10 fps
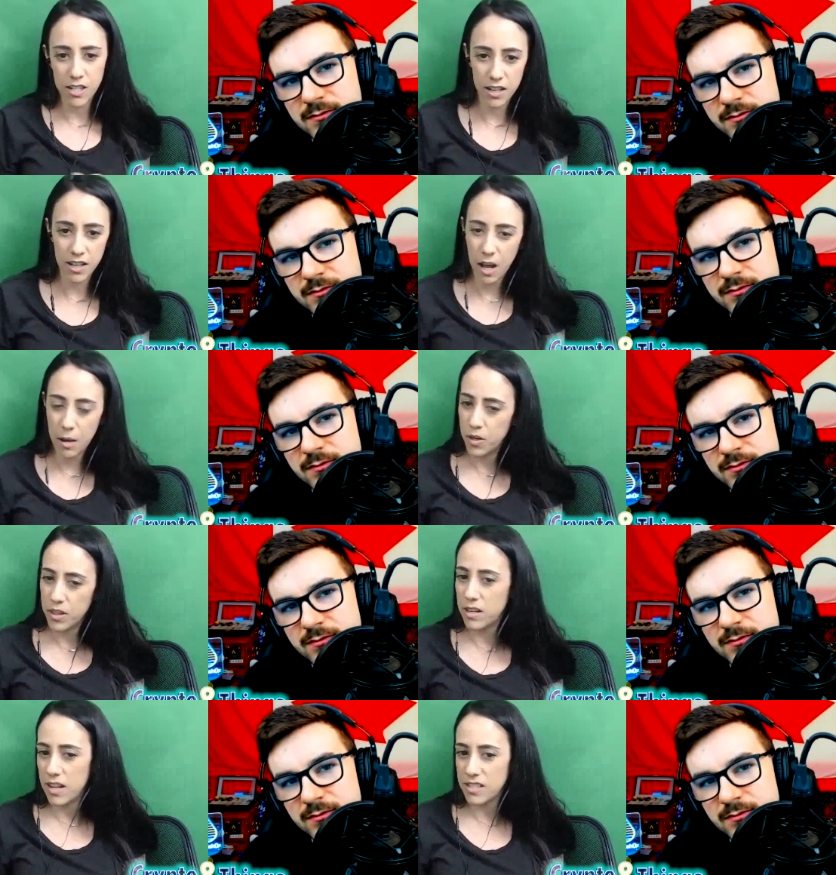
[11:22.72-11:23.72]
Speaker 1: going to come with
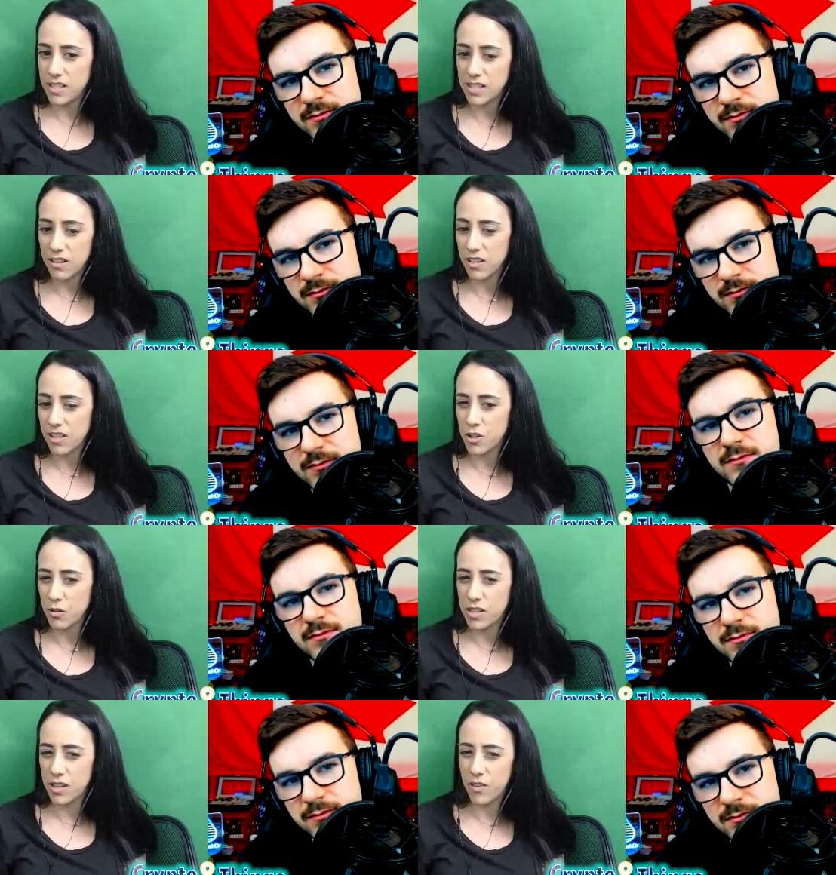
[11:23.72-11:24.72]
it necessarily. So it's
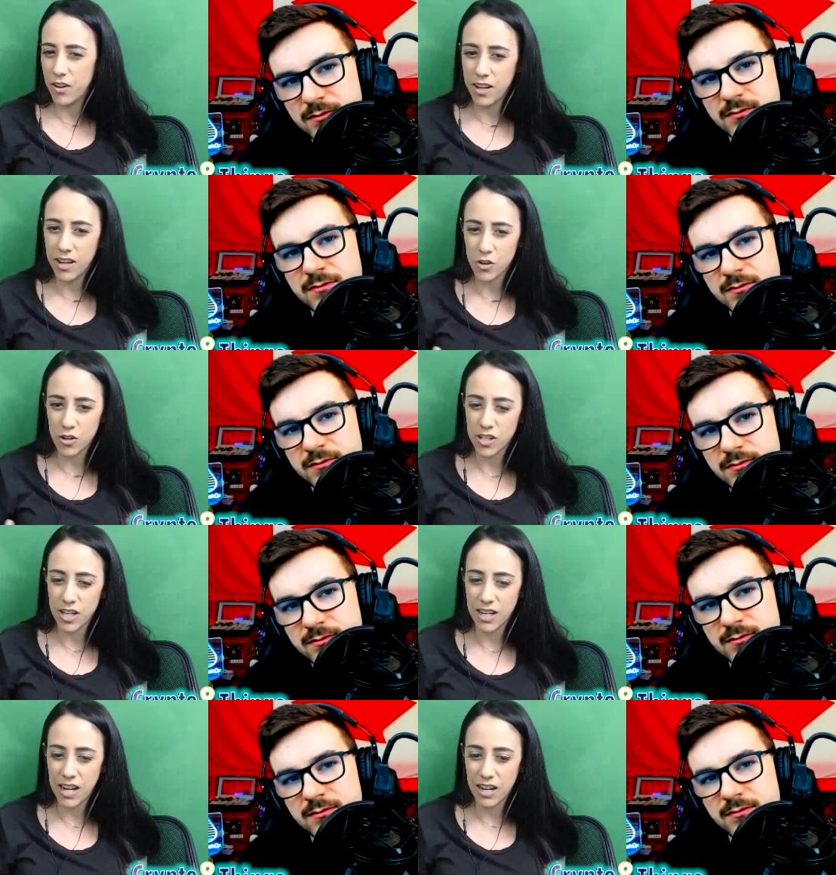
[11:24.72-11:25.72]
a very
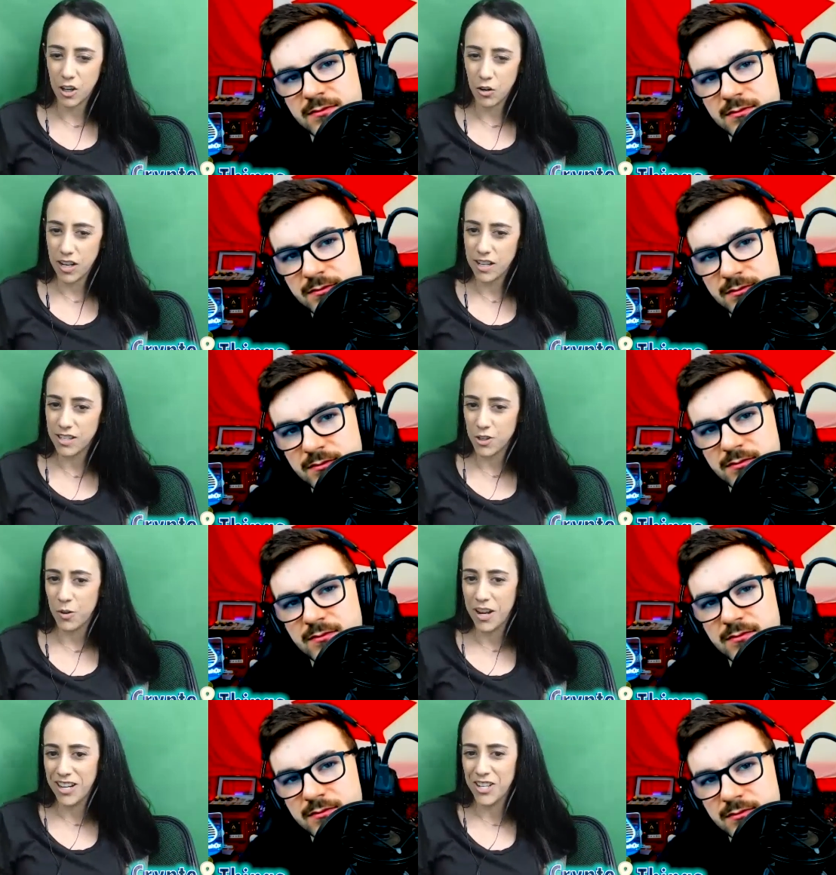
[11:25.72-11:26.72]
interesting and unique
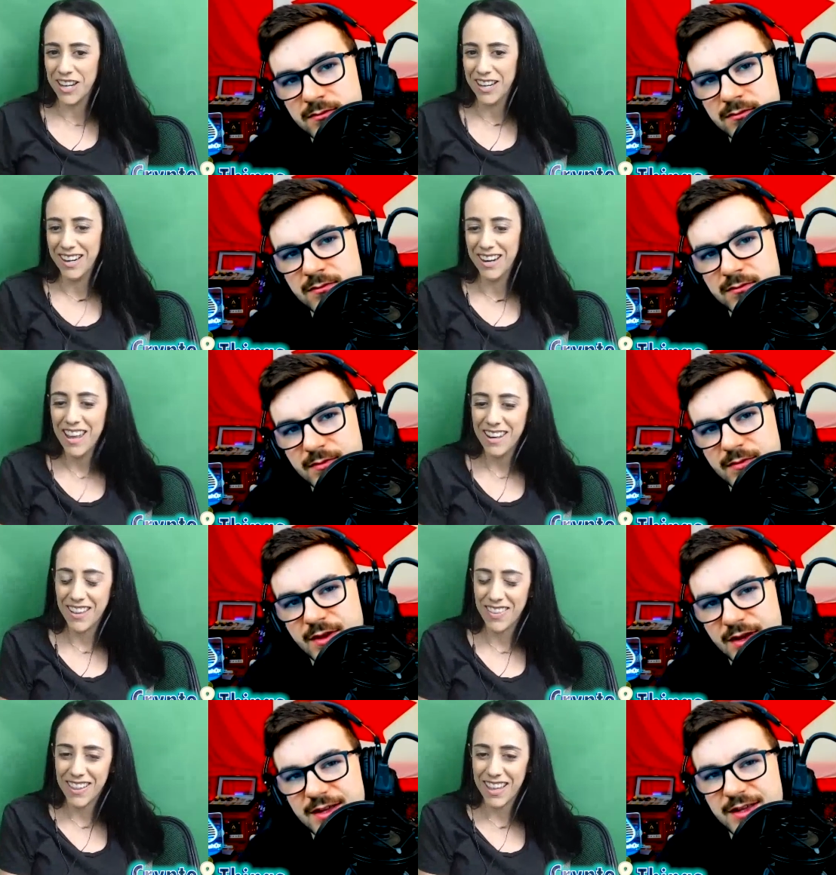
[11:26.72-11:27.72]
situation
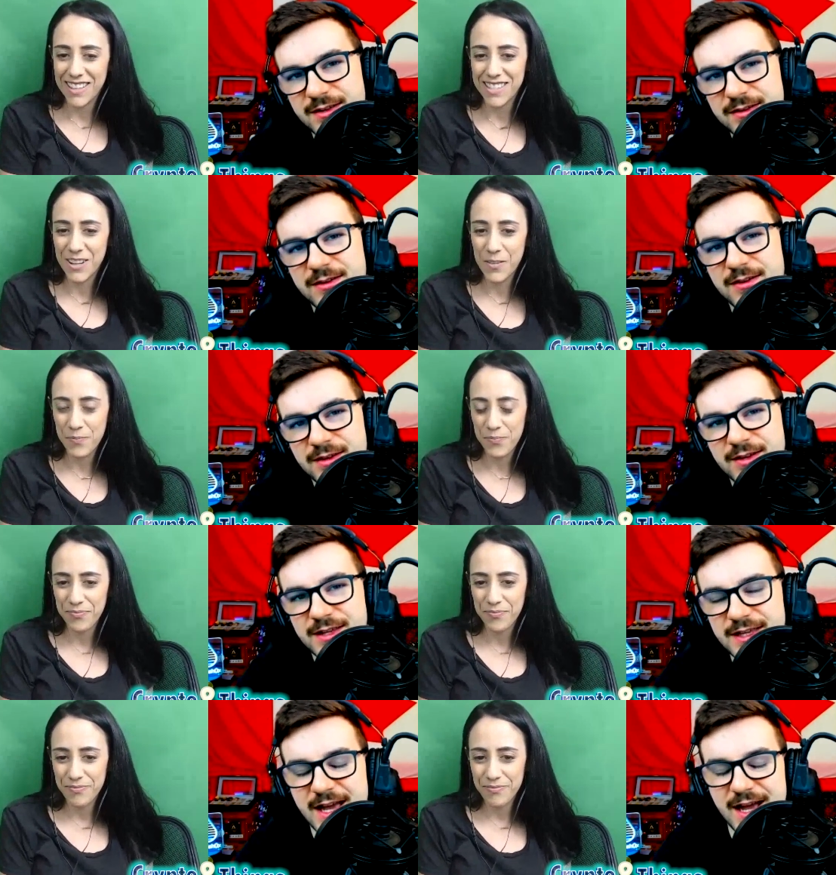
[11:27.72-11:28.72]
nonetheless.
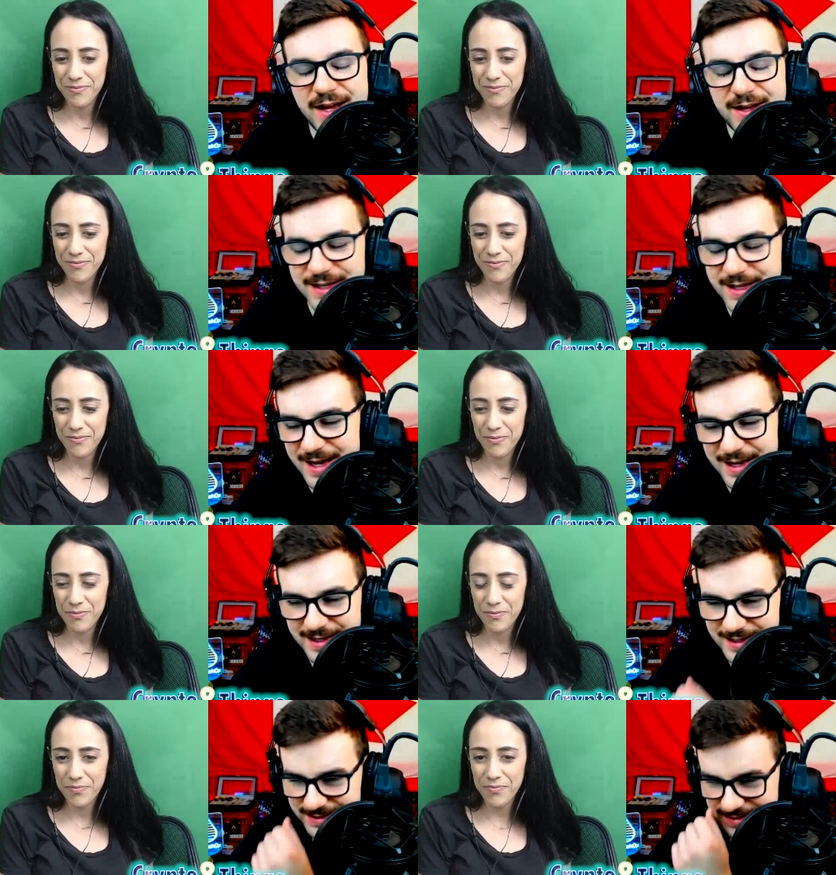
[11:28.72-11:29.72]
Speaker 2: Yeah.
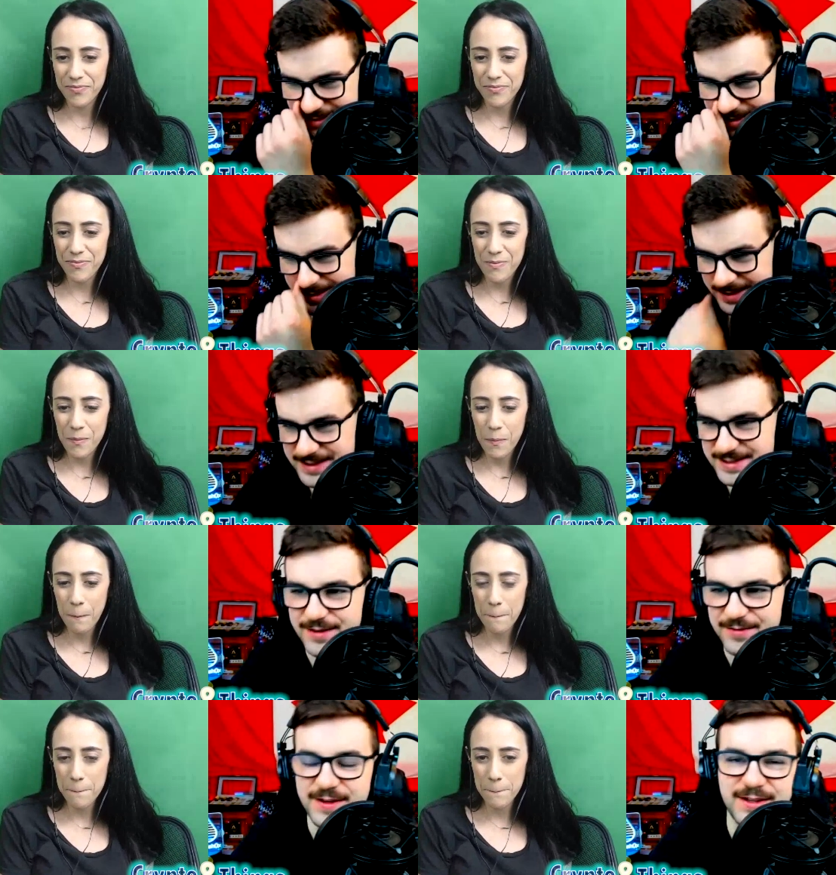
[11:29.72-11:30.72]
Yeah. It is, uh, it
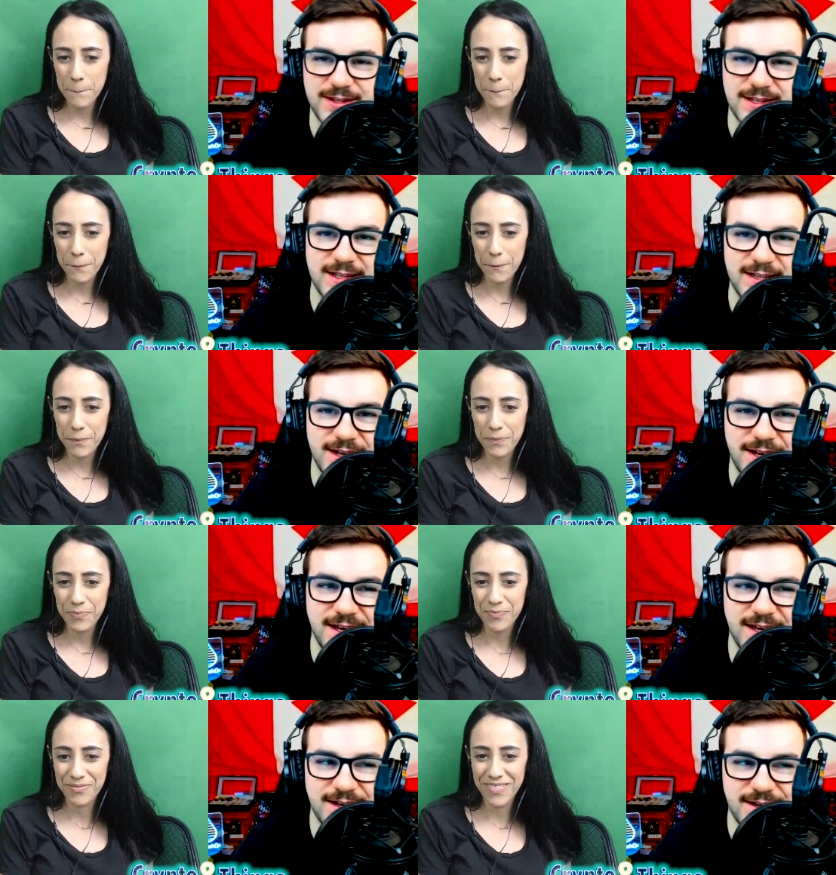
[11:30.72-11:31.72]
is definitely
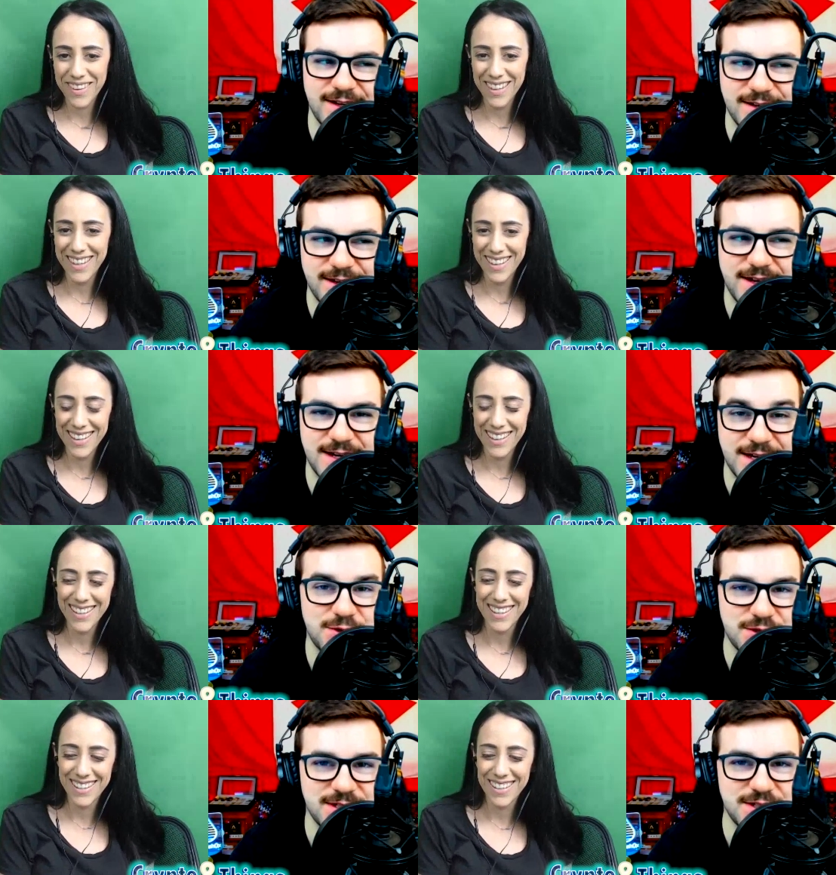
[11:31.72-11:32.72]
a, uh, an
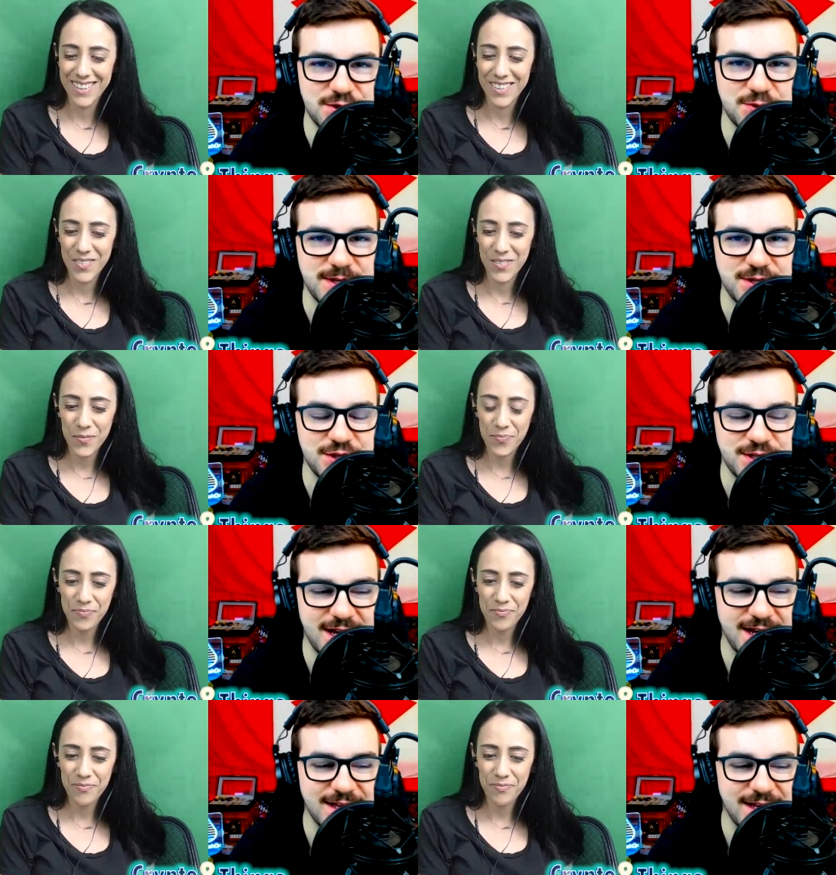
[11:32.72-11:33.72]
interesting
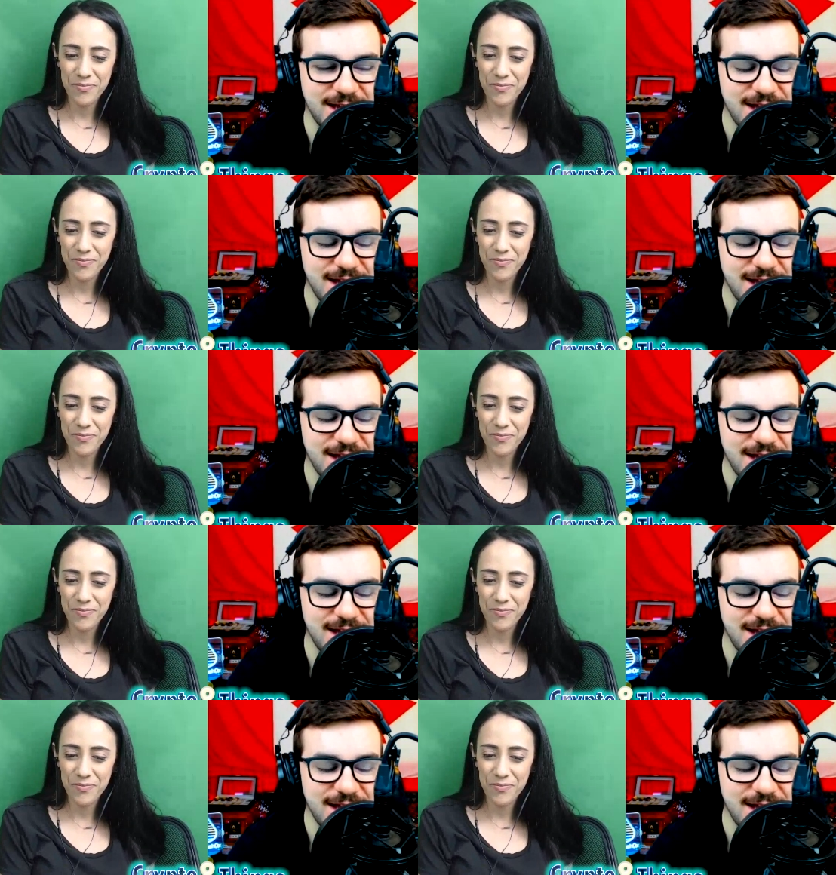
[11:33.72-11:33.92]
situation. Yeah.